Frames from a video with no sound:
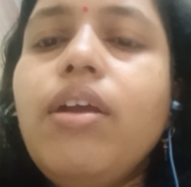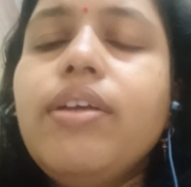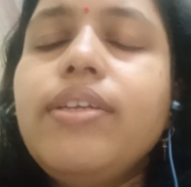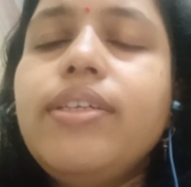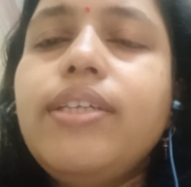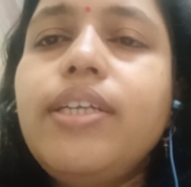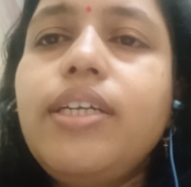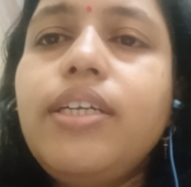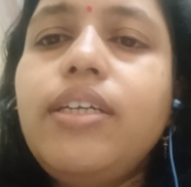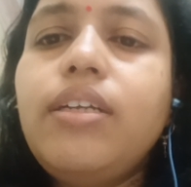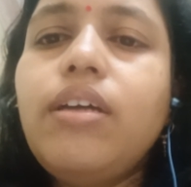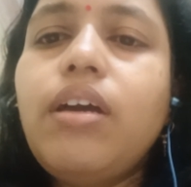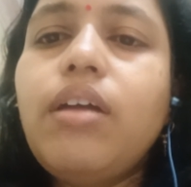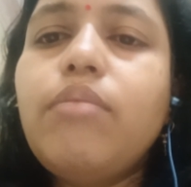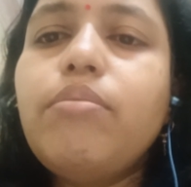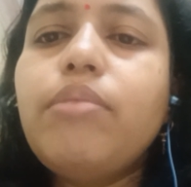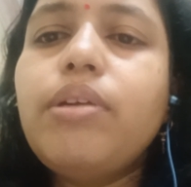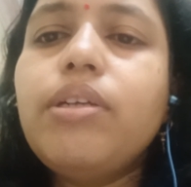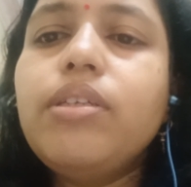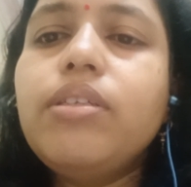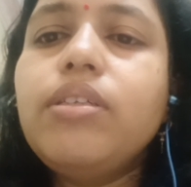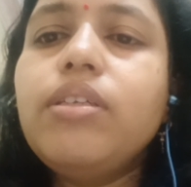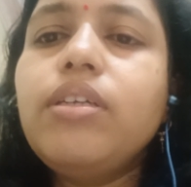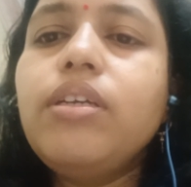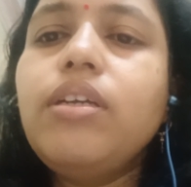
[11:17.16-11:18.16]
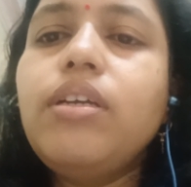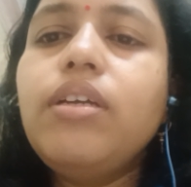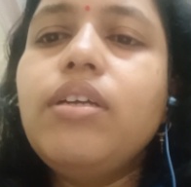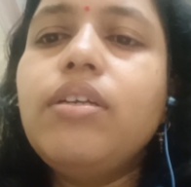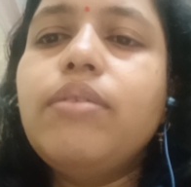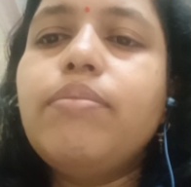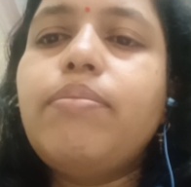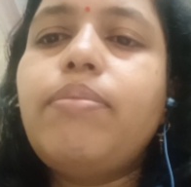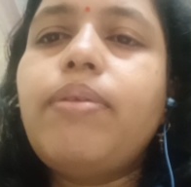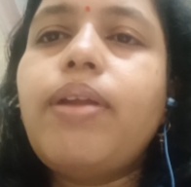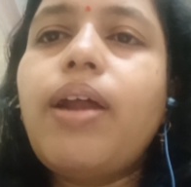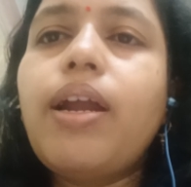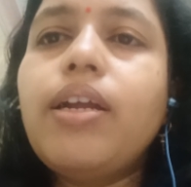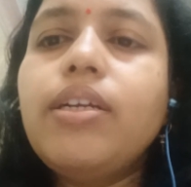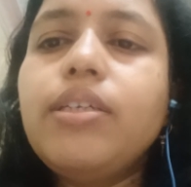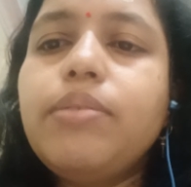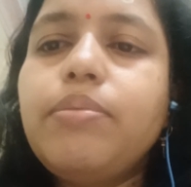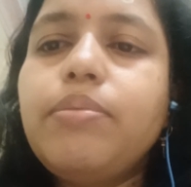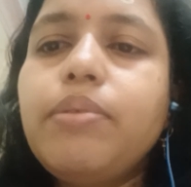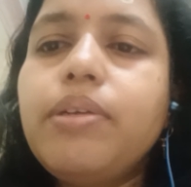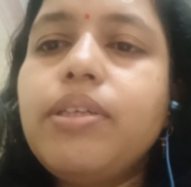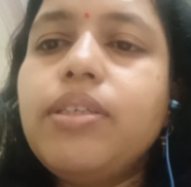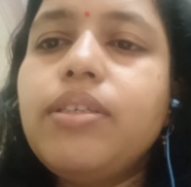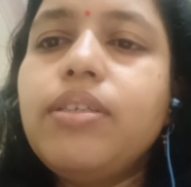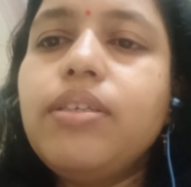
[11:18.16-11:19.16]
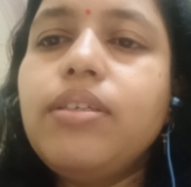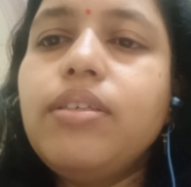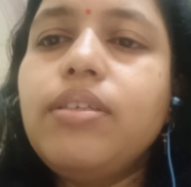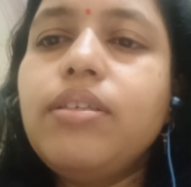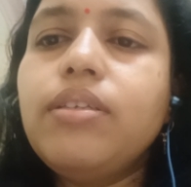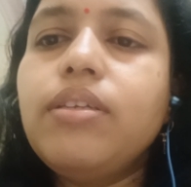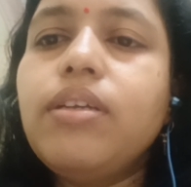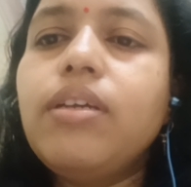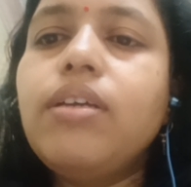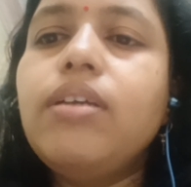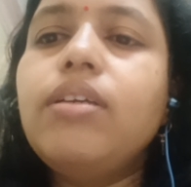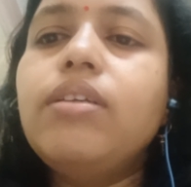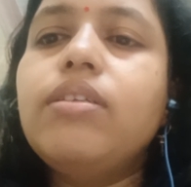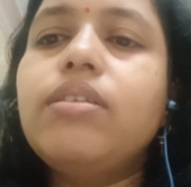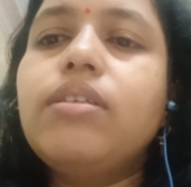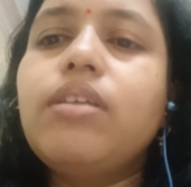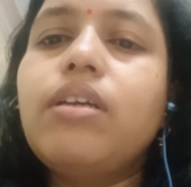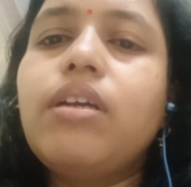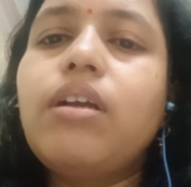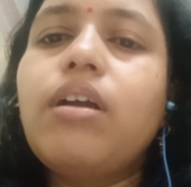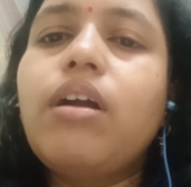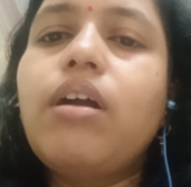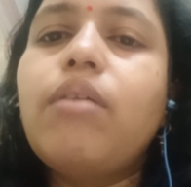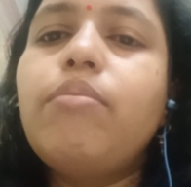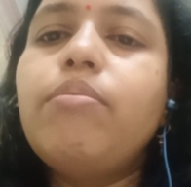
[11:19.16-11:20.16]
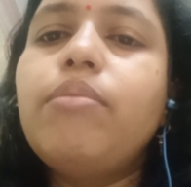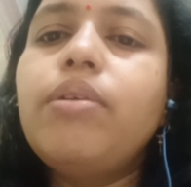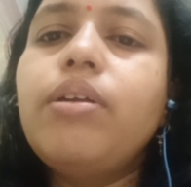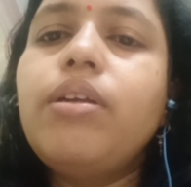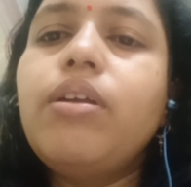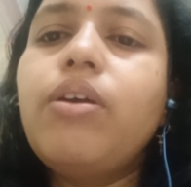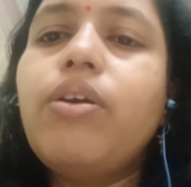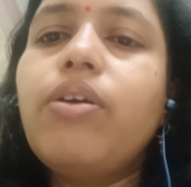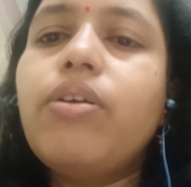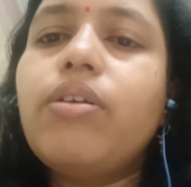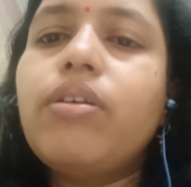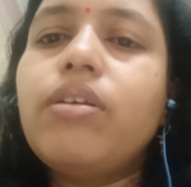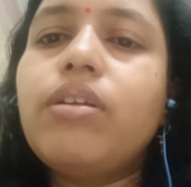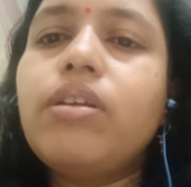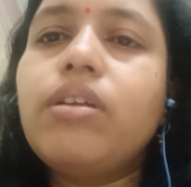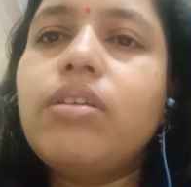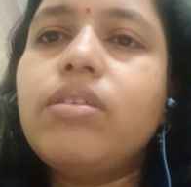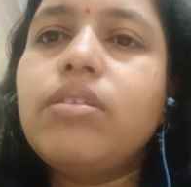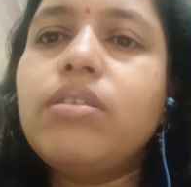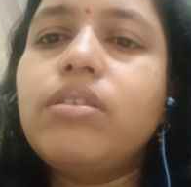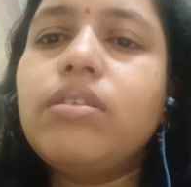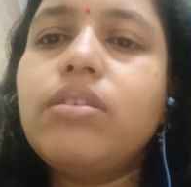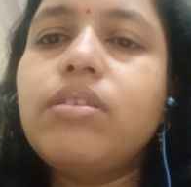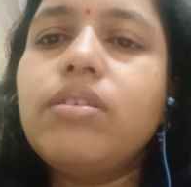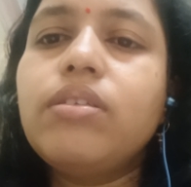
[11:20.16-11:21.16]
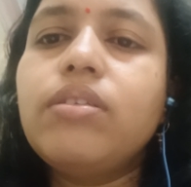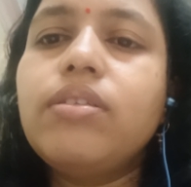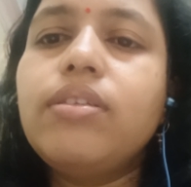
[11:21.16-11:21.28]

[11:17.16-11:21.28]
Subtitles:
Seed dormancy in plant species is a common occurrence.